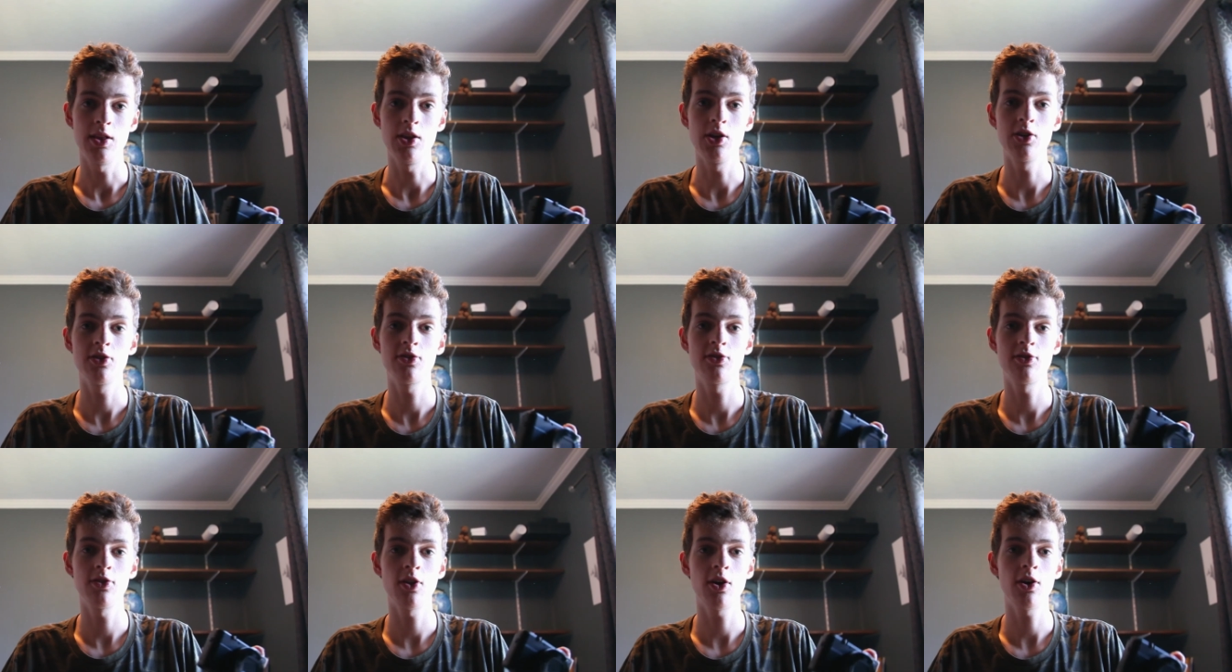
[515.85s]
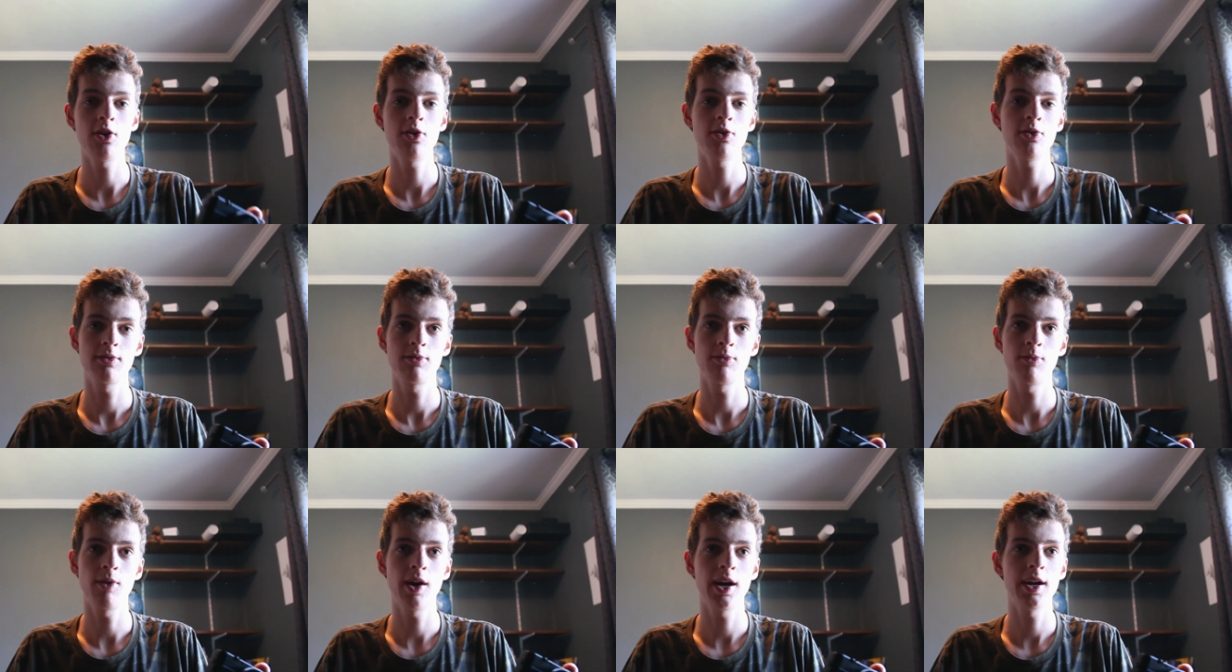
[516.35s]
there's
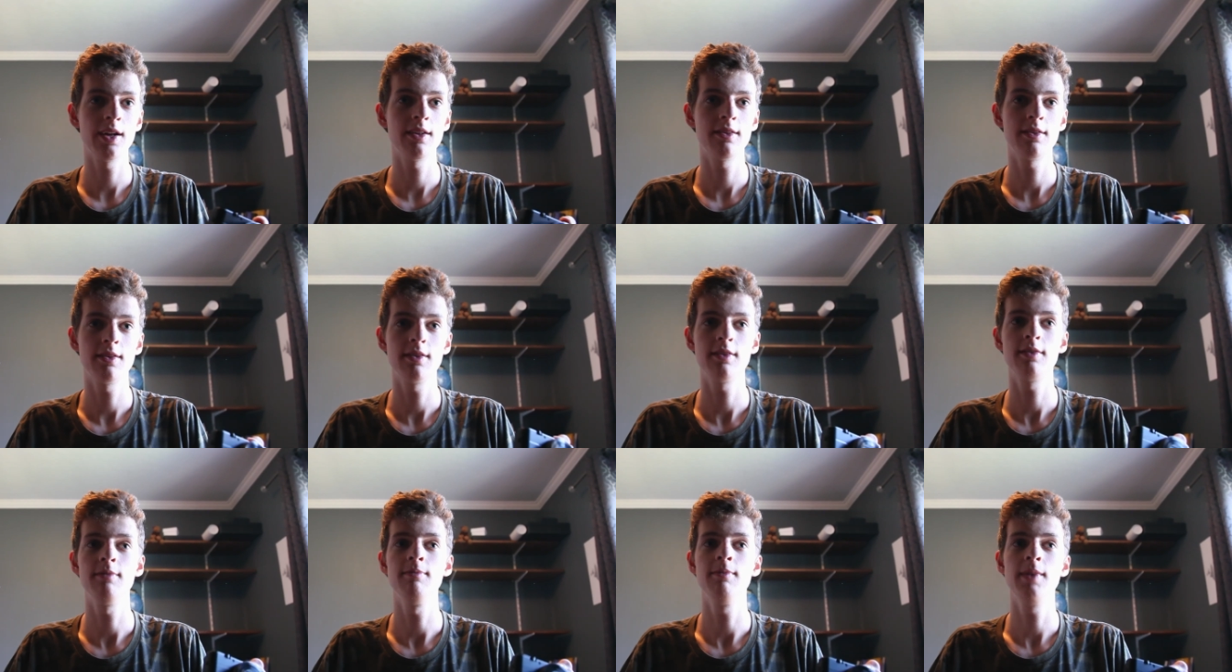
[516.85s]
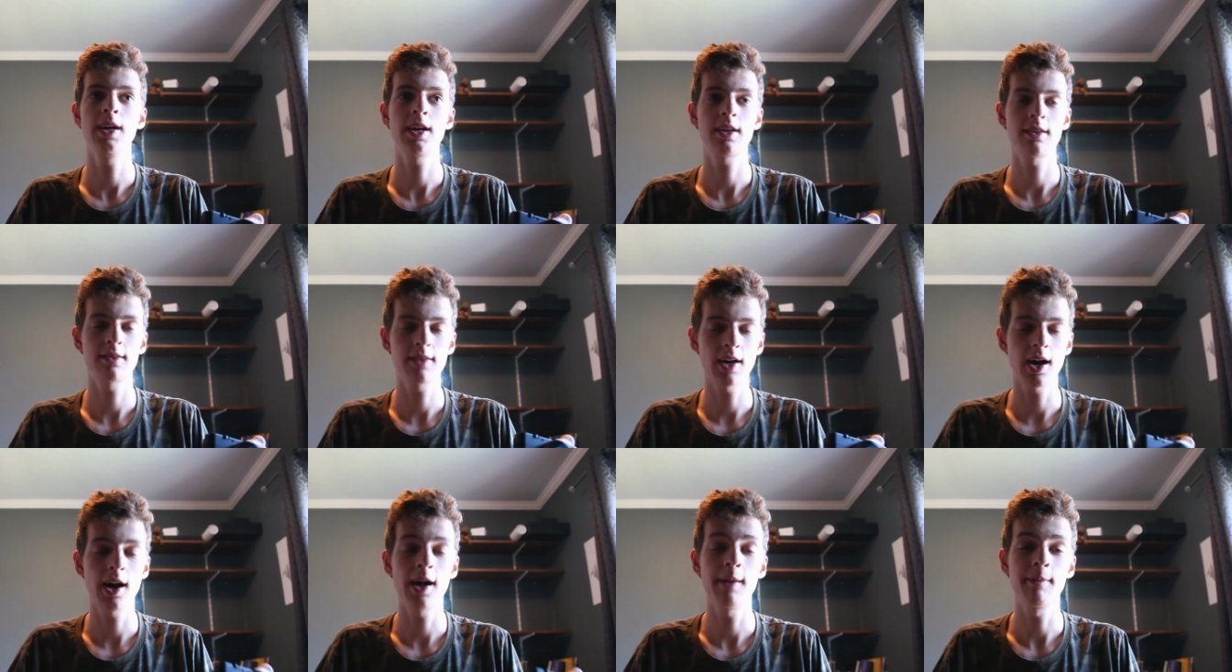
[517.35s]
no way to make
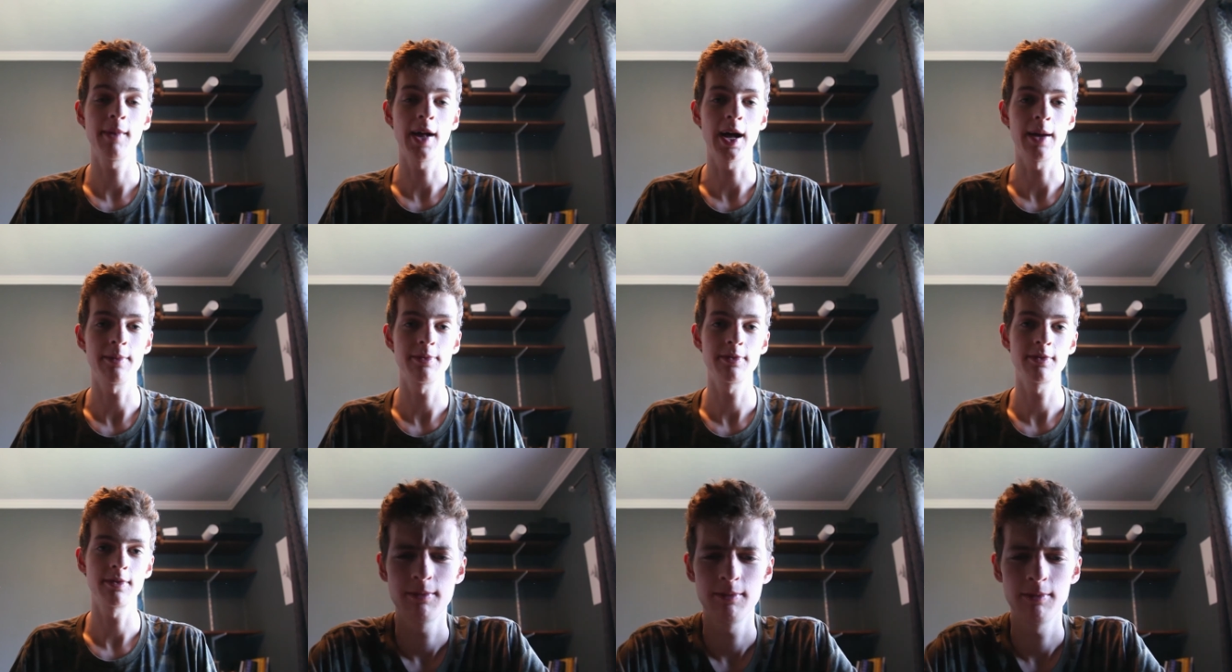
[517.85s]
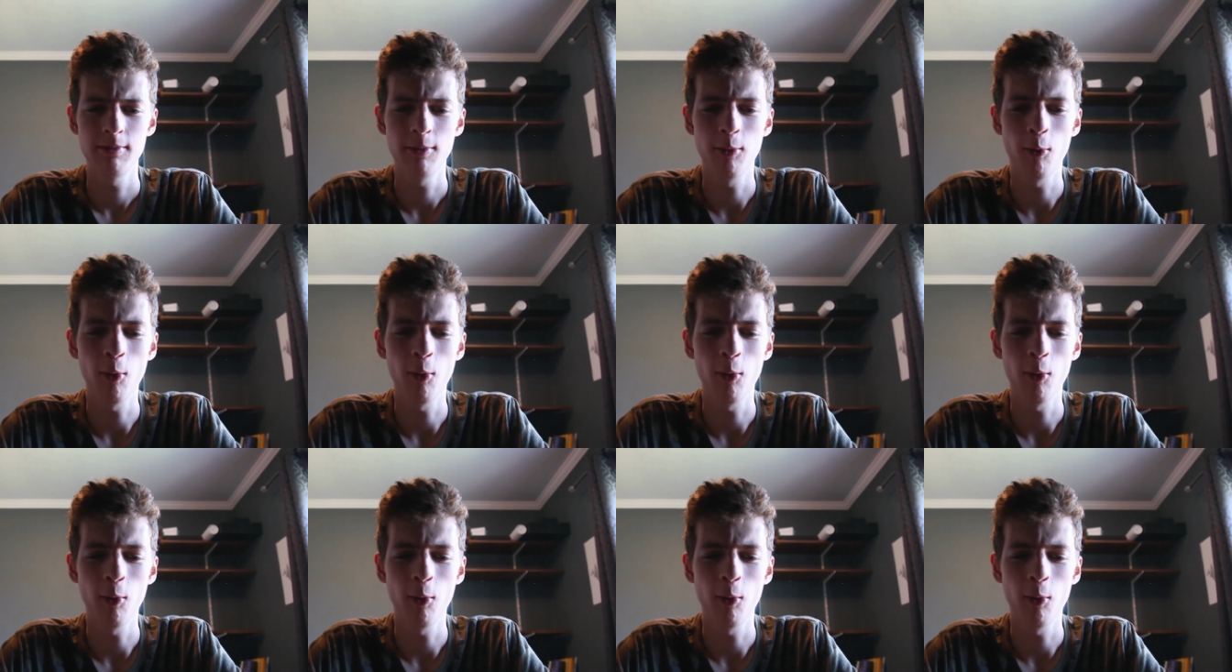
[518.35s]
a time lapse.